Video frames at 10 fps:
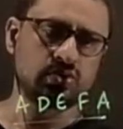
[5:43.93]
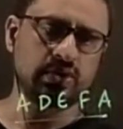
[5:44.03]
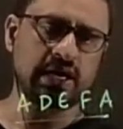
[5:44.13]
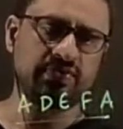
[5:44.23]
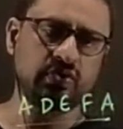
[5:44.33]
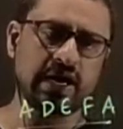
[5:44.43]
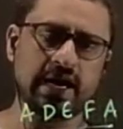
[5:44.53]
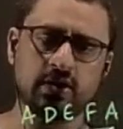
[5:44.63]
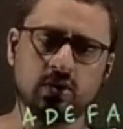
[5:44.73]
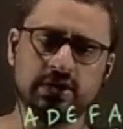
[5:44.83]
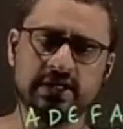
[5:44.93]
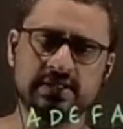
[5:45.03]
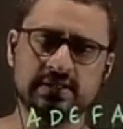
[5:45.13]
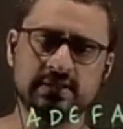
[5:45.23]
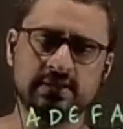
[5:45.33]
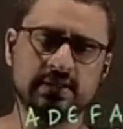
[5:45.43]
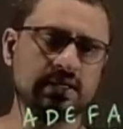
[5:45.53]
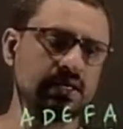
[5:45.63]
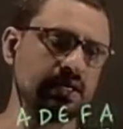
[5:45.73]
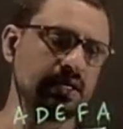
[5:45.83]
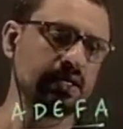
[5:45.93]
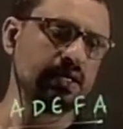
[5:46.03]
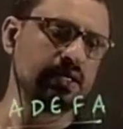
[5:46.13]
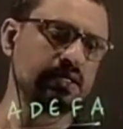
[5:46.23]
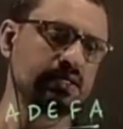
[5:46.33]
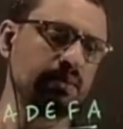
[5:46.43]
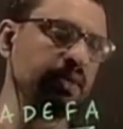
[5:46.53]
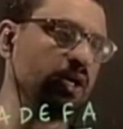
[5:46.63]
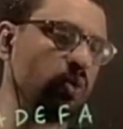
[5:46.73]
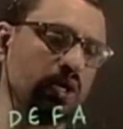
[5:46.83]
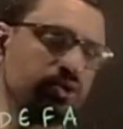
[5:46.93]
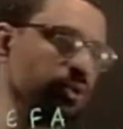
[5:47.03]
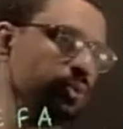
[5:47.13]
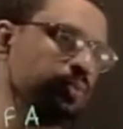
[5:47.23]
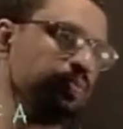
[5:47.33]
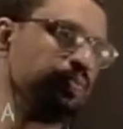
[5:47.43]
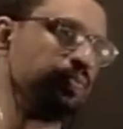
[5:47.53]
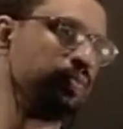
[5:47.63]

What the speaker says: So we have to add all this. Sum equal to,